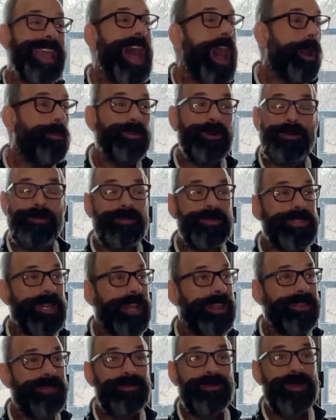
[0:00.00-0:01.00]
albums,
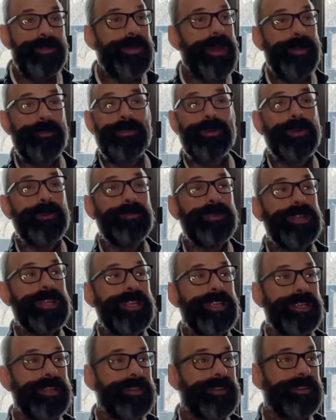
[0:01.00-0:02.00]
I remember
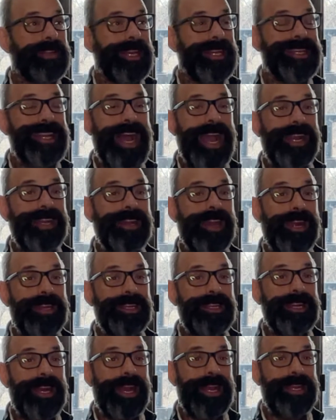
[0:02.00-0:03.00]
being like
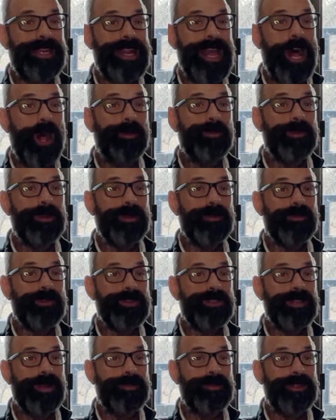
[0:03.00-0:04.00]
$9.99 an album or
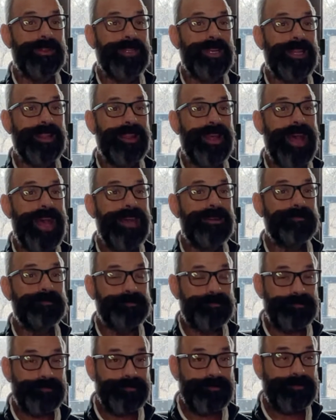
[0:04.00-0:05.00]
something like that.
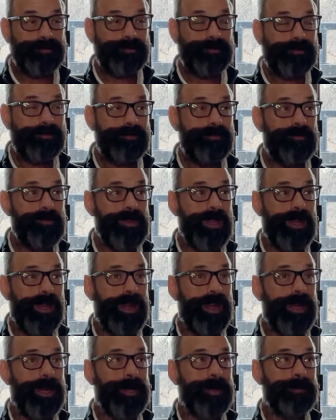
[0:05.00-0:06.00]

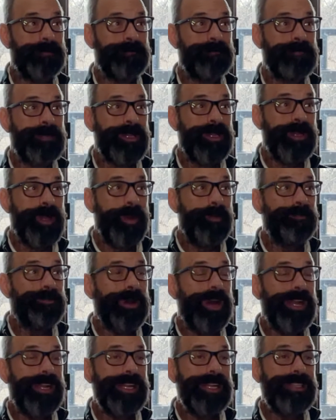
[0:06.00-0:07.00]

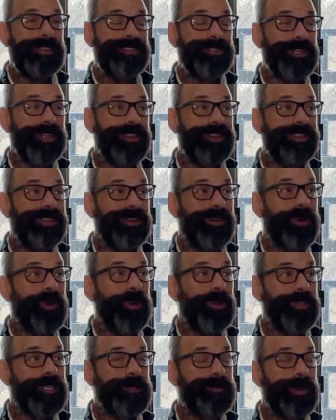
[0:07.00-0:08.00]
But it took the
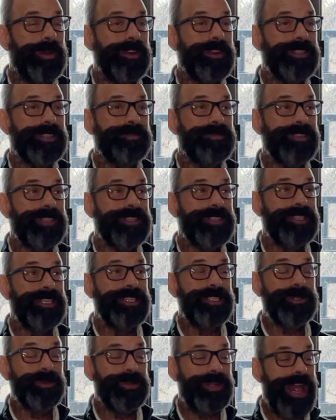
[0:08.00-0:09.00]
whole experience of listening
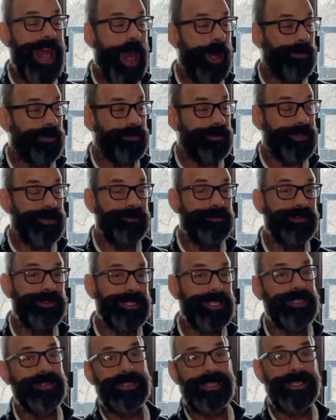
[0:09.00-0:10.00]
to an album
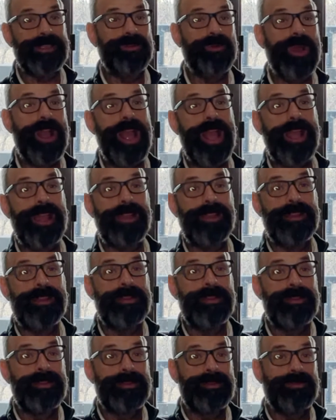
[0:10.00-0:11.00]
completely away,
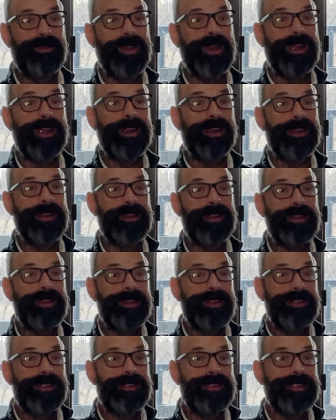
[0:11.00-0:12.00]
where
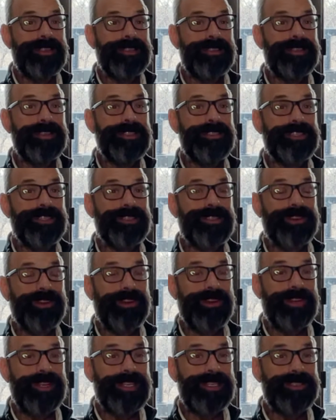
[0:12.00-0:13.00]
it just
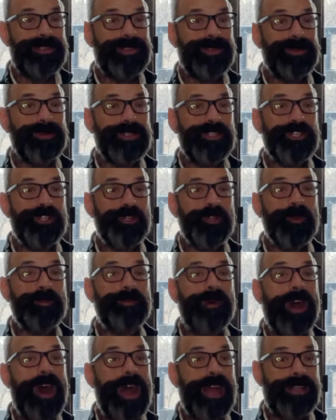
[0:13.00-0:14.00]
turned into a
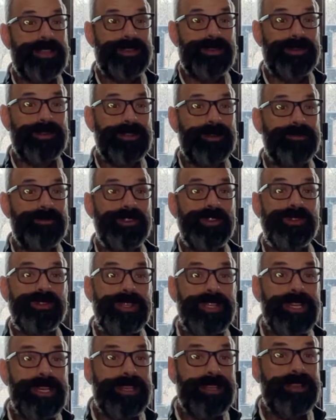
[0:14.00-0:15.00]
jukebox or a
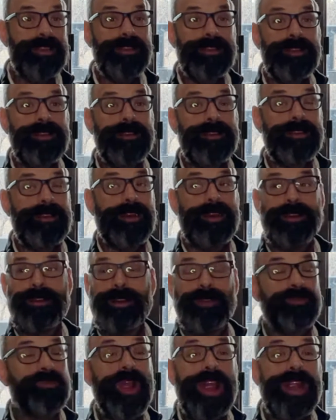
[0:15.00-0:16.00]
music,
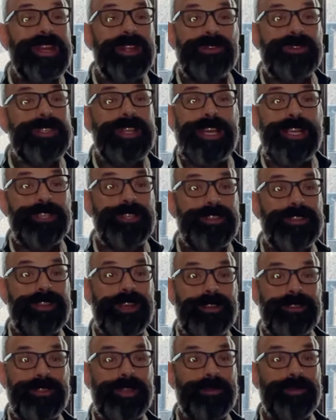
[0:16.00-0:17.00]
a radio station,
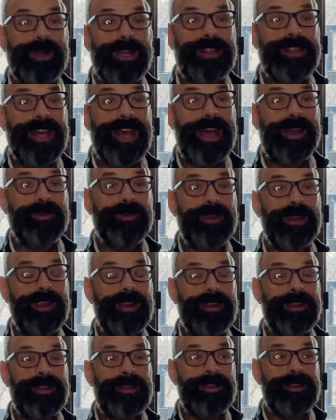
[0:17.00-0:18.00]
something like that,
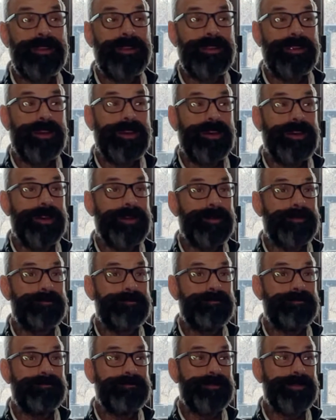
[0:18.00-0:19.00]
where
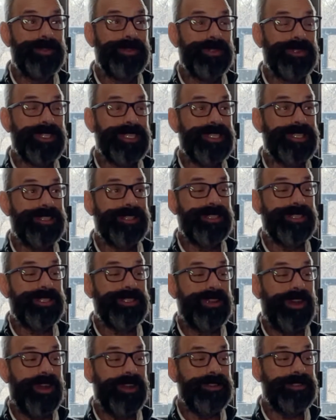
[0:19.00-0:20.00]
you listen to
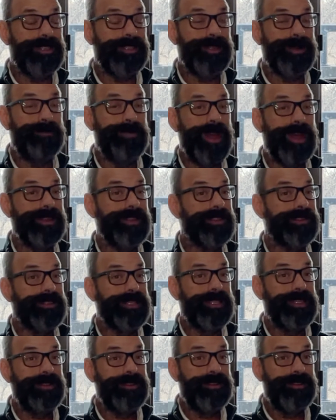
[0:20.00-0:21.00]
songs
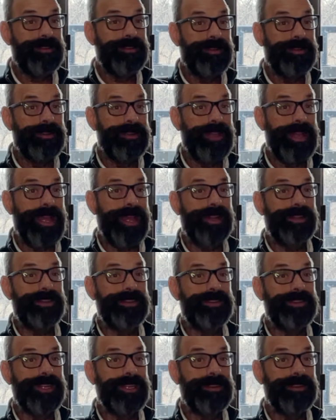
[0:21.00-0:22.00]
independently and you
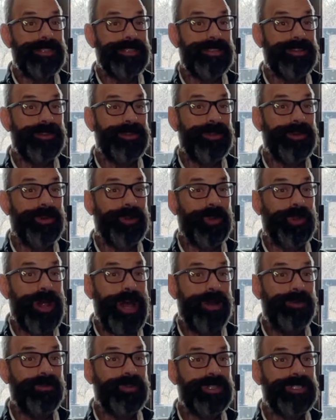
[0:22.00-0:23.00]
didn't listen to the whole
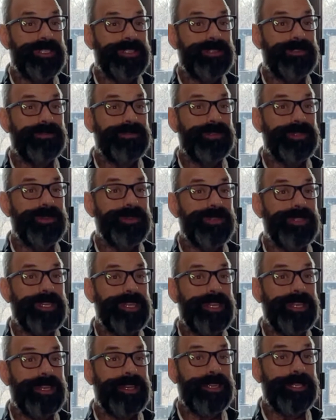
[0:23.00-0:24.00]
album, which is
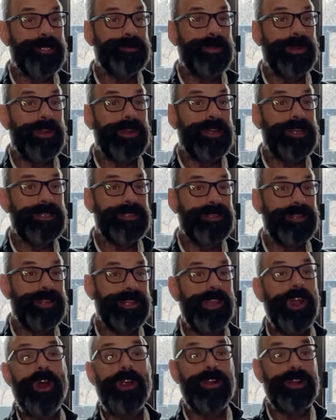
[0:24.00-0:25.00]
losing an experience that
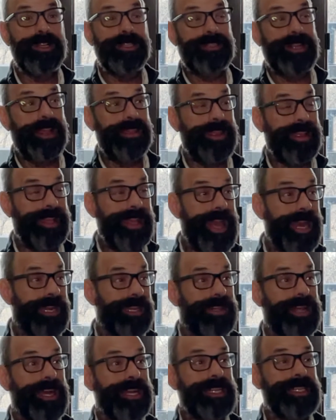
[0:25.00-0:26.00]
the artist, I think, had a
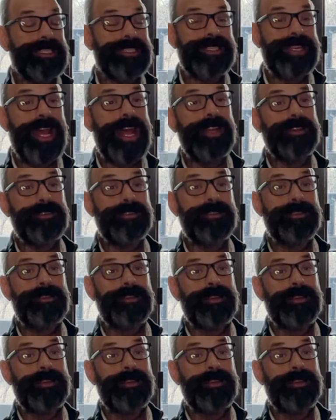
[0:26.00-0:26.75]
lot of intent.